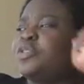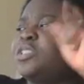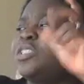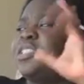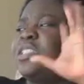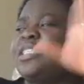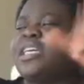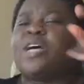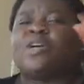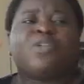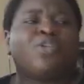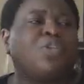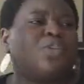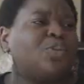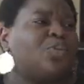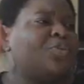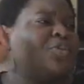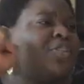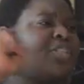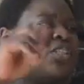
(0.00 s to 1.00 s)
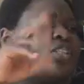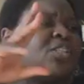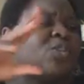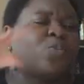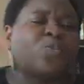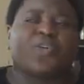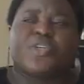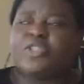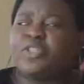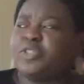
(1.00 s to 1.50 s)
this is how you should do it, this
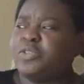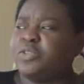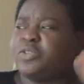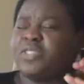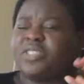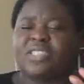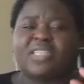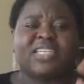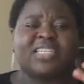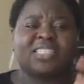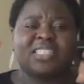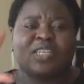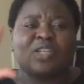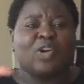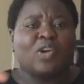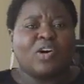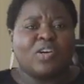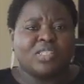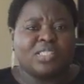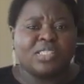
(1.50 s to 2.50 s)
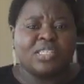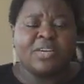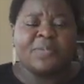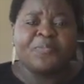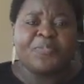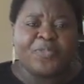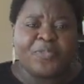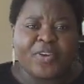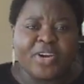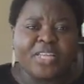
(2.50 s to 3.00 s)
is what you should do, this. It's a lot,
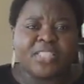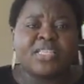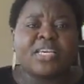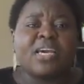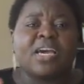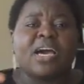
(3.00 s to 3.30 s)
right?